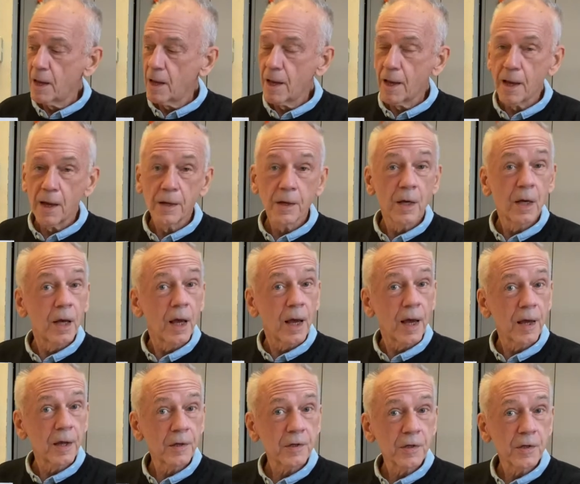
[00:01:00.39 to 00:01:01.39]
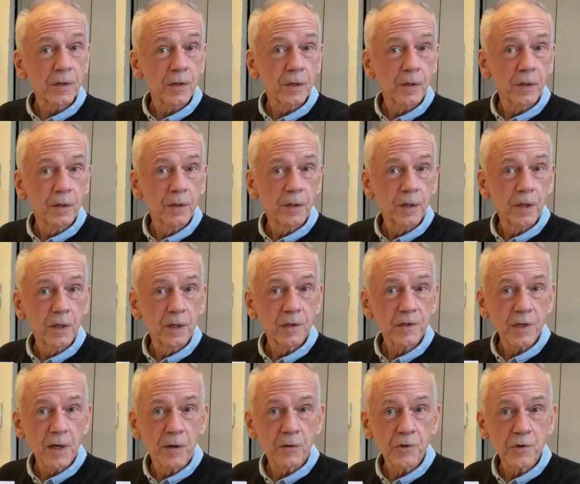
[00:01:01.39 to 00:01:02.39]
And as the
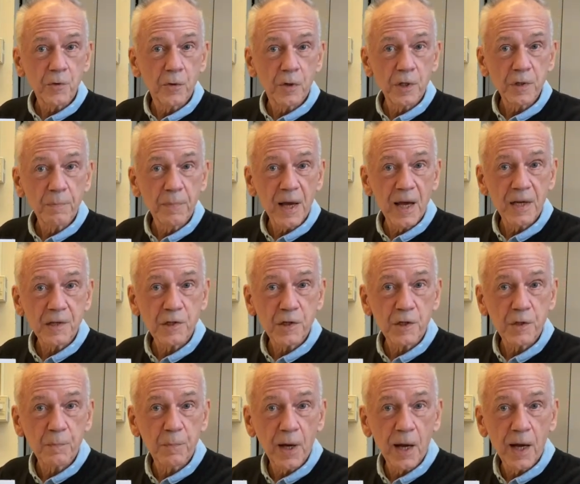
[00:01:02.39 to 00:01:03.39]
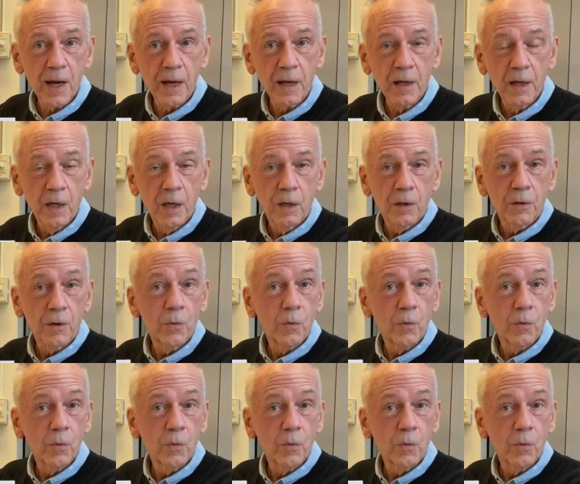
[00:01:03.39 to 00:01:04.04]
sound source passes by, the